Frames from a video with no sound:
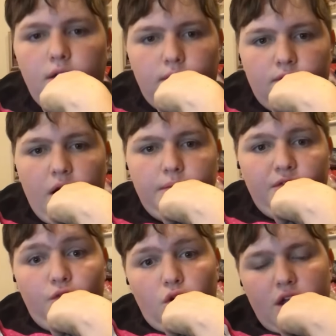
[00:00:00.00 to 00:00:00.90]
route
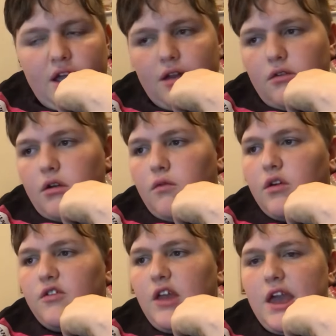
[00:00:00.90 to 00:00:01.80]
beforehand
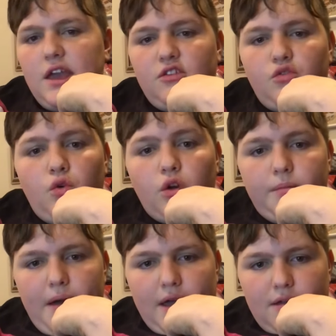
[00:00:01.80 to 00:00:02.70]
was a Squirtle,
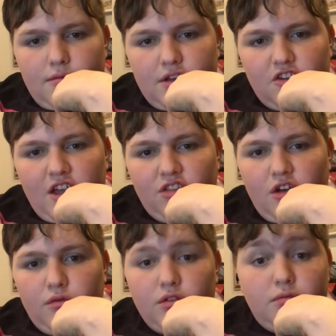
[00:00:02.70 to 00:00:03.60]
which I
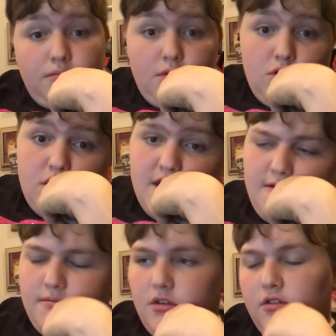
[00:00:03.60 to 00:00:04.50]
thought was okay
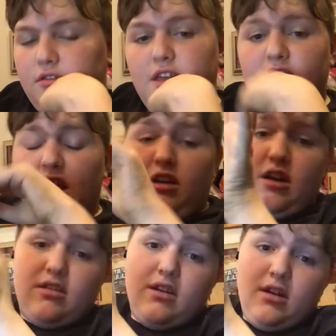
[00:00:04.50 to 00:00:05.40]
because then I
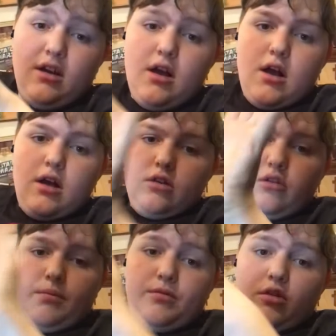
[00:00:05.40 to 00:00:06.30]
got to
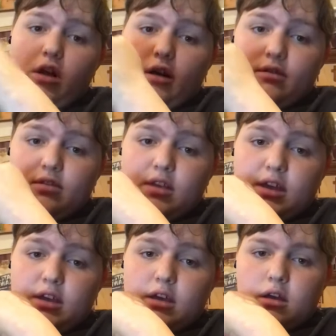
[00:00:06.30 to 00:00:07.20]
Dupes Claws the